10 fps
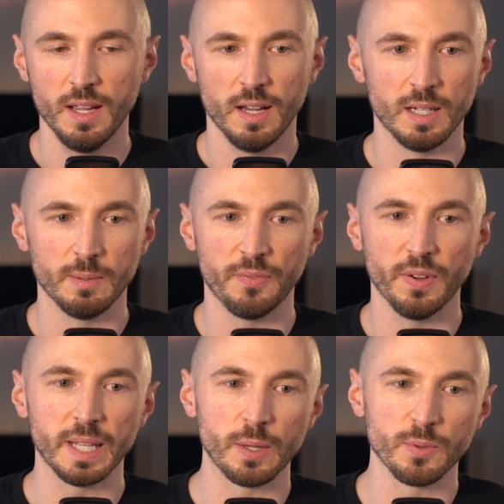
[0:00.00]
I
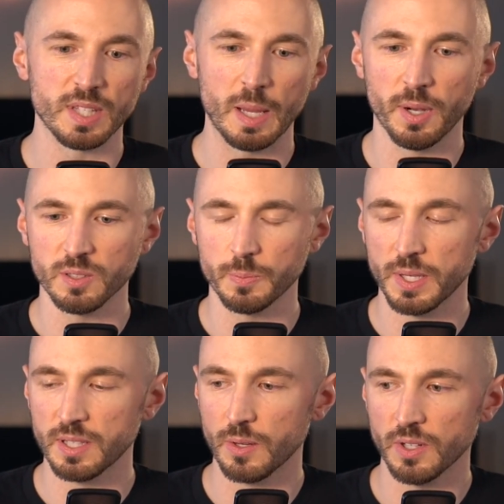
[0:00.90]
felt like it was that puzzle
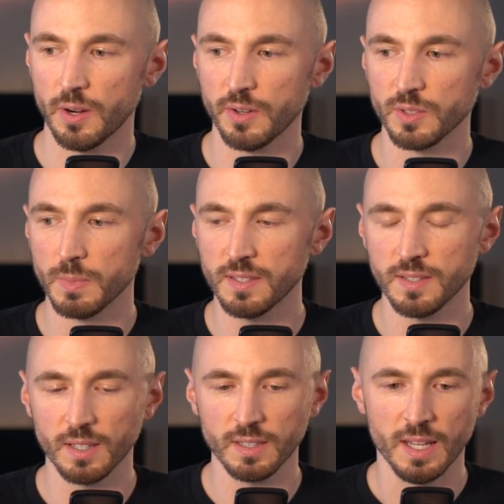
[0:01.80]
piece that I was always
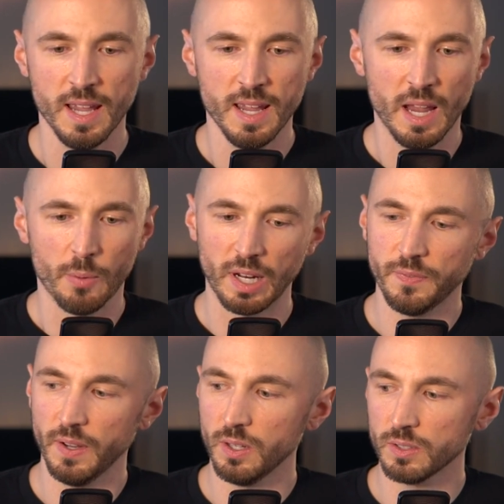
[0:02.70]
missing. And when I
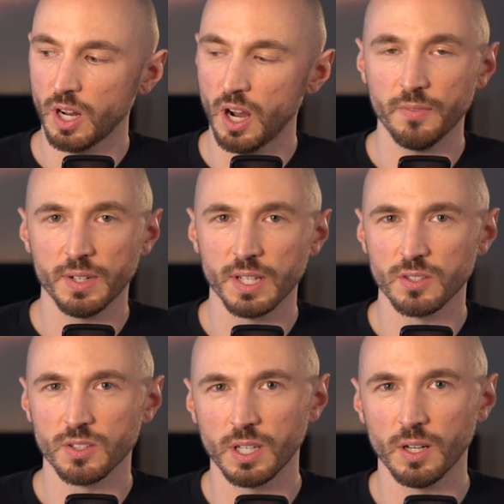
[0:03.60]
felt confident and
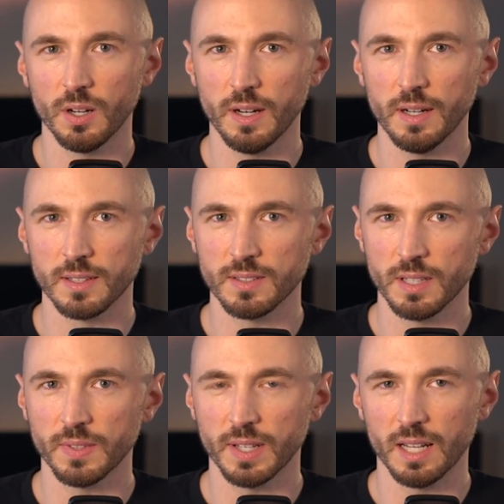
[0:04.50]
secure in the
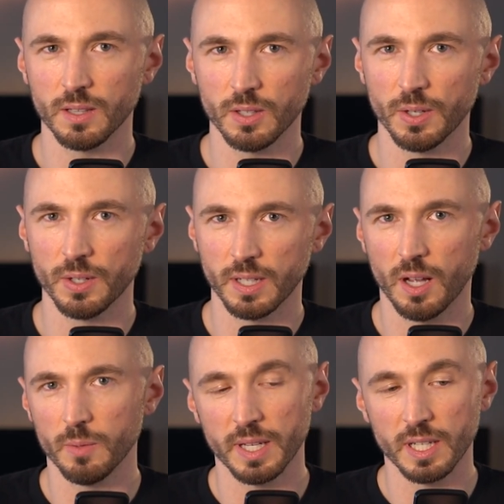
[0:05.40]
stuff that I had learned and
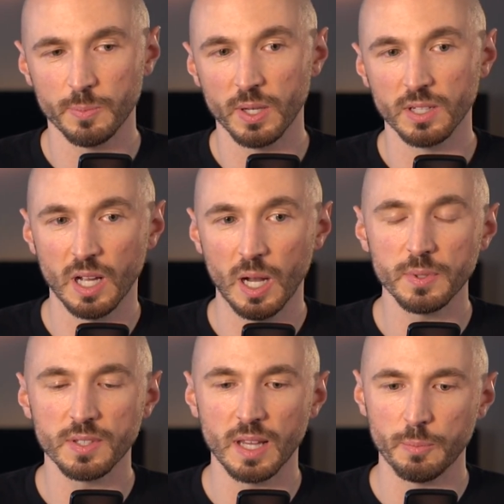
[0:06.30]
all my experience up
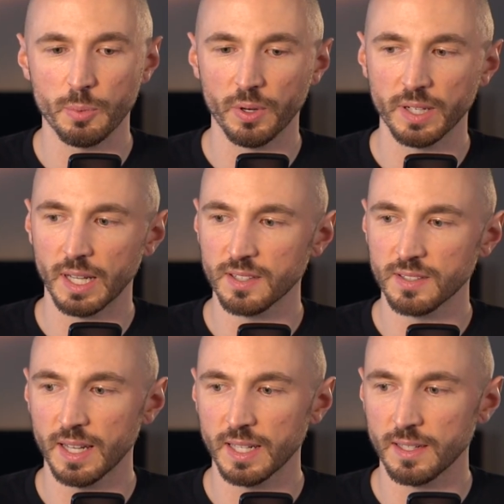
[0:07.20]
until that point, I
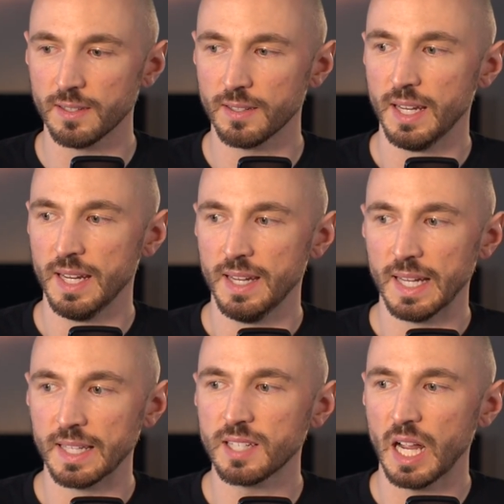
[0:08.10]
decided
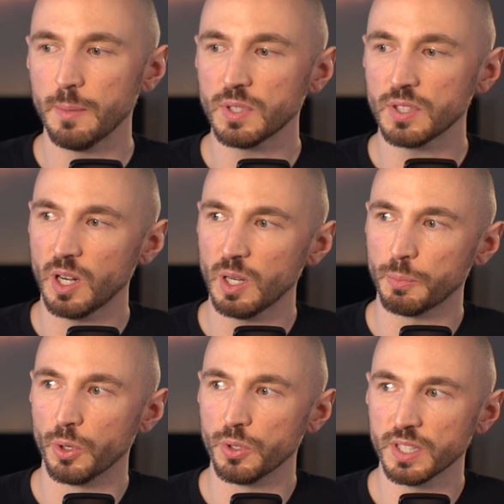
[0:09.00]
it's time to start
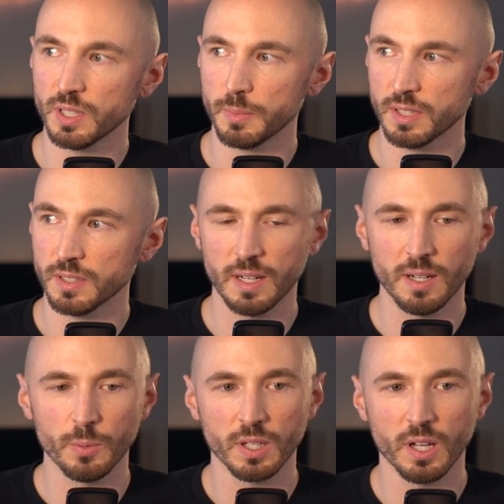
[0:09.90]
approaching the military
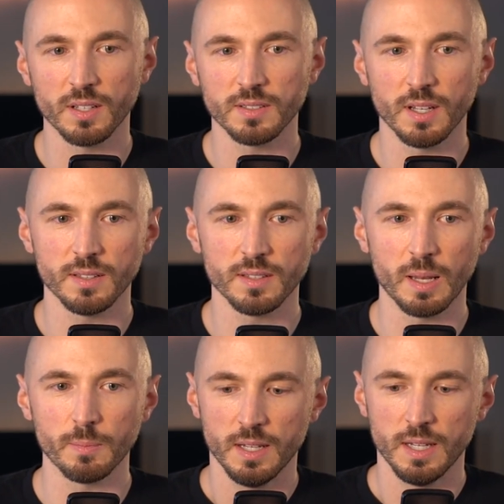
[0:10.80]
with content
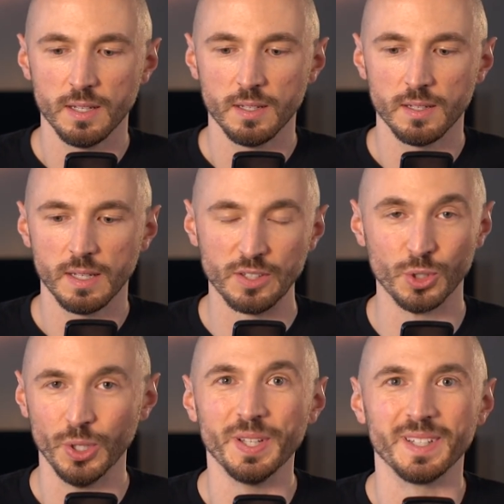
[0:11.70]
that is
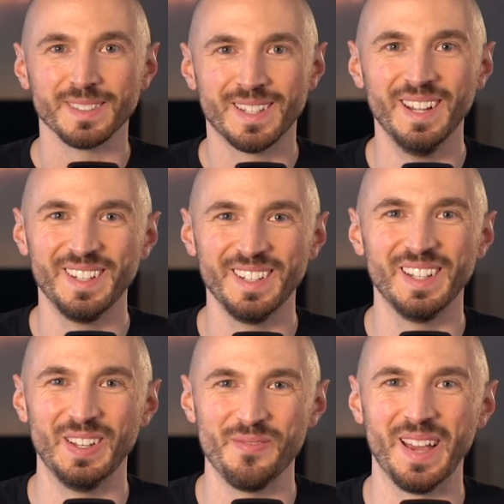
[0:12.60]
good,
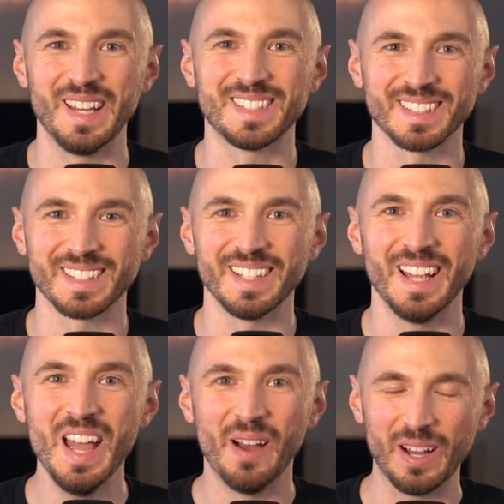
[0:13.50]
basically.
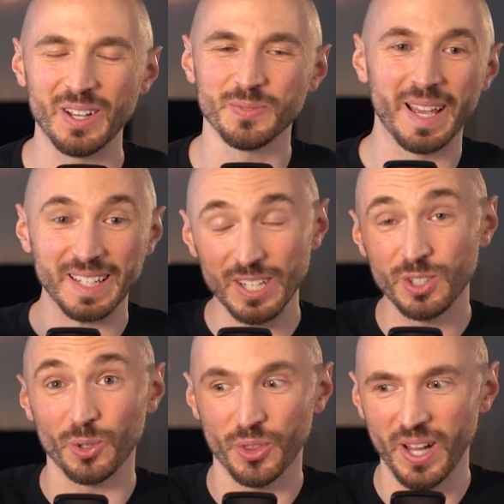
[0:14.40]
I mean, that was my
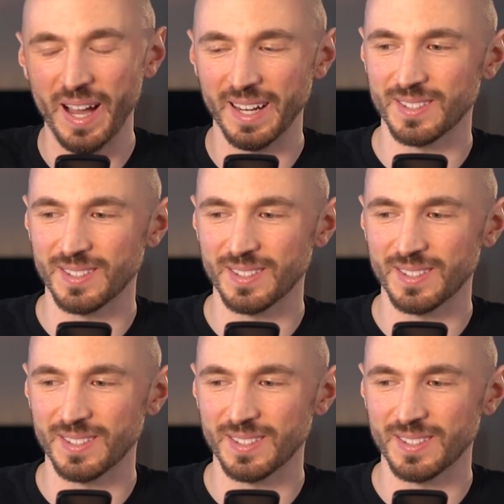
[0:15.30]
initial thought. It's